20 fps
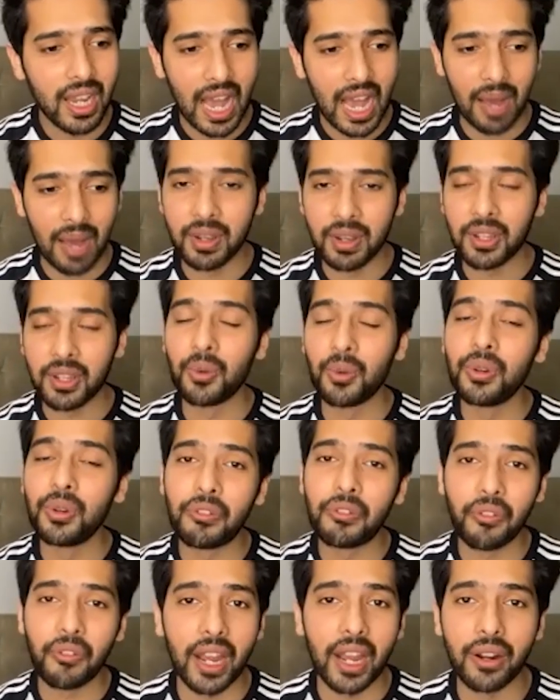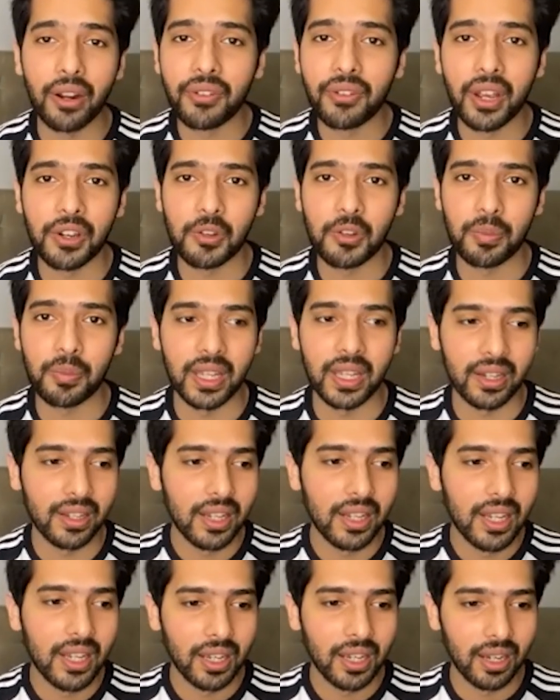i'm a huge fan of KSHMR
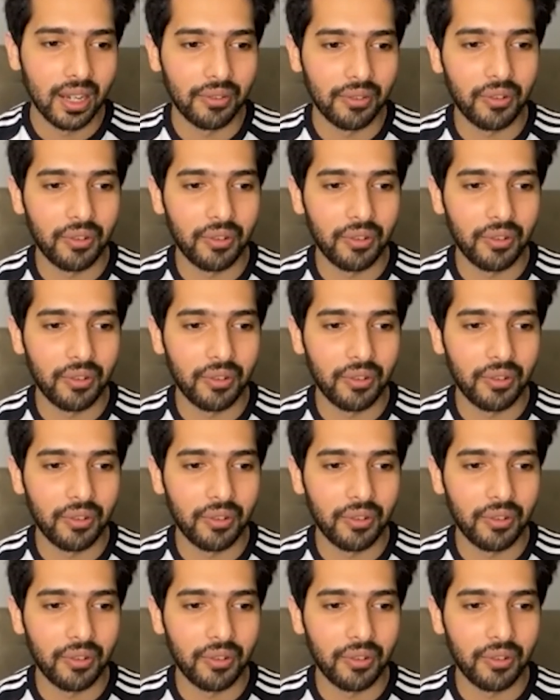uh,